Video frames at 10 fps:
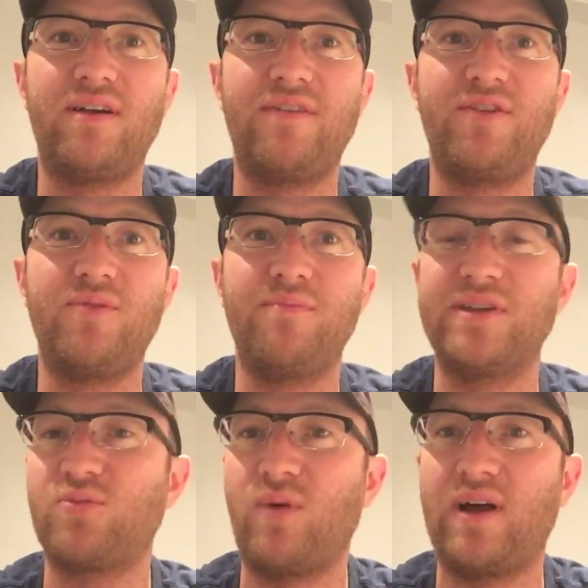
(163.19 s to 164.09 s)
If you
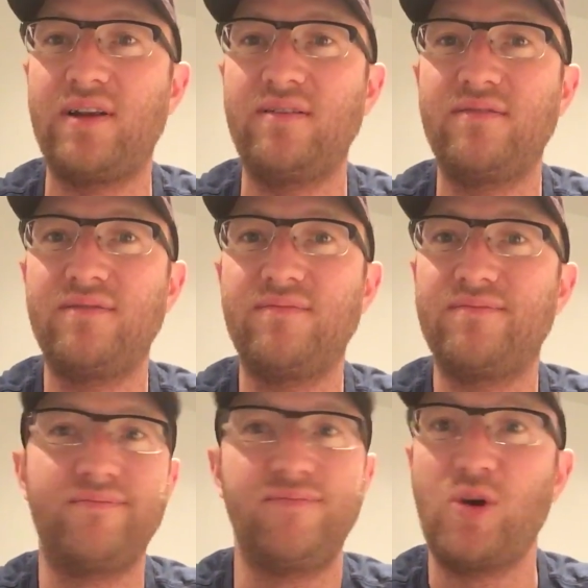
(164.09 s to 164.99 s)
miss one,
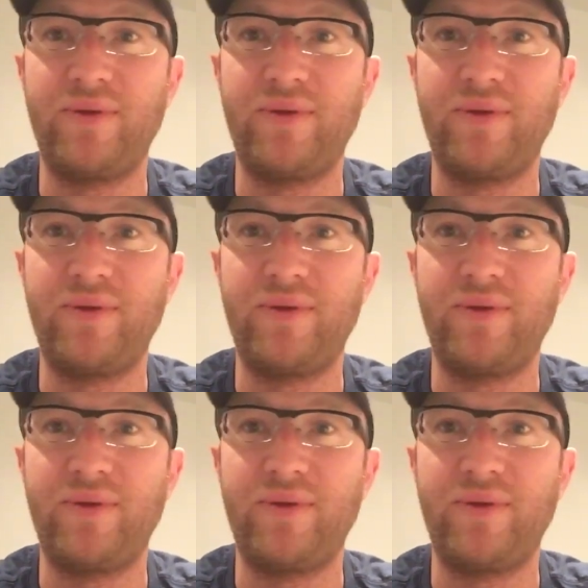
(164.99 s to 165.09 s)
no